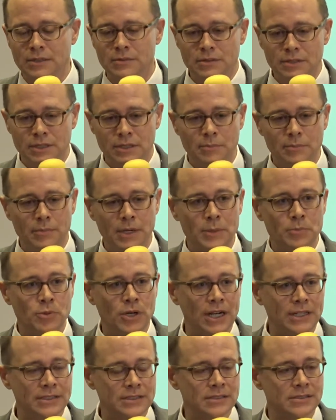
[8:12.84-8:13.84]
my
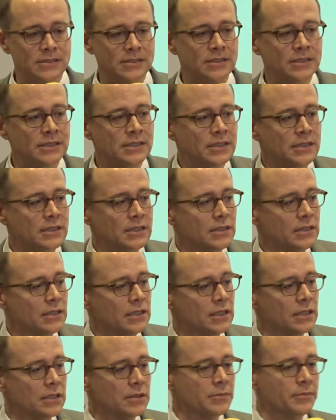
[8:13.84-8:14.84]
practice
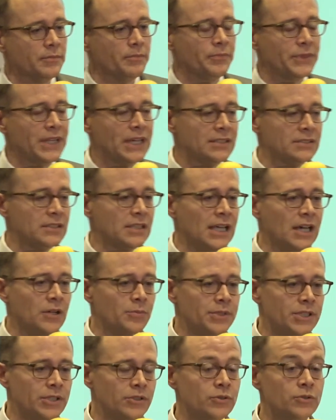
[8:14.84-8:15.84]
has allowed
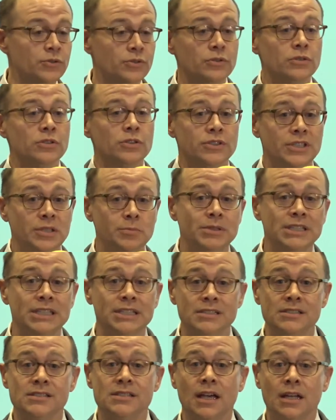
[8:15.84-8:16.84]
me to do, look deeply
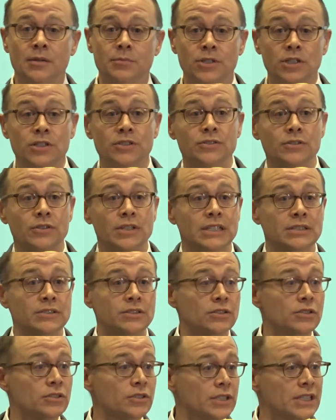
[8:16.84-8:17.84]
inside, but also then
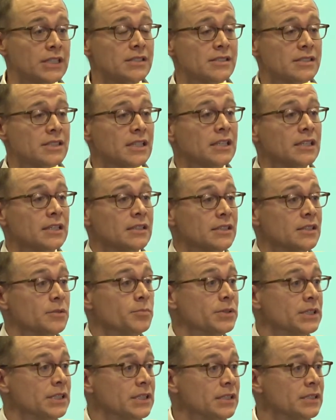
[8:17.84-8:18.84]
to look and see
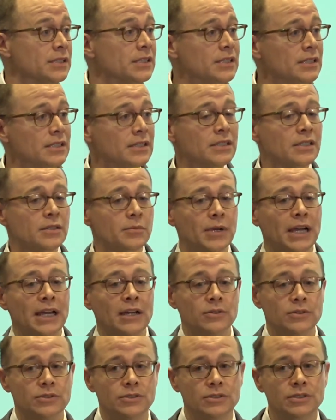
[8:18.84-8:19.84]
deeply
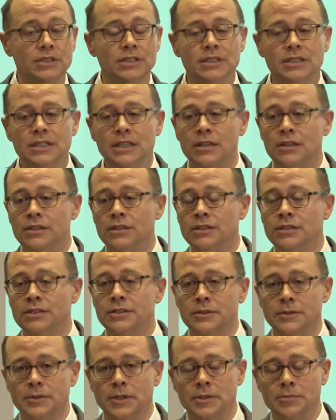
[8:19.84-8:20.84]
out in
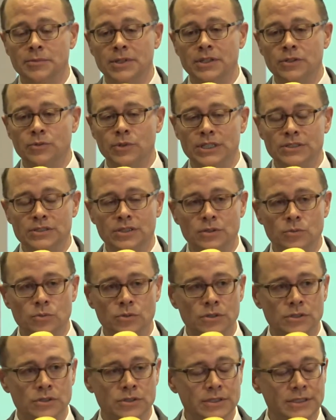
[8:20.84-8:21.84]
the rest of the
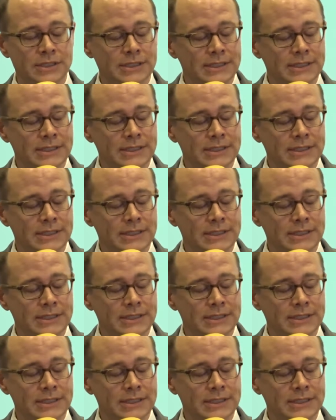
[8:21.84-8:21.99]
world.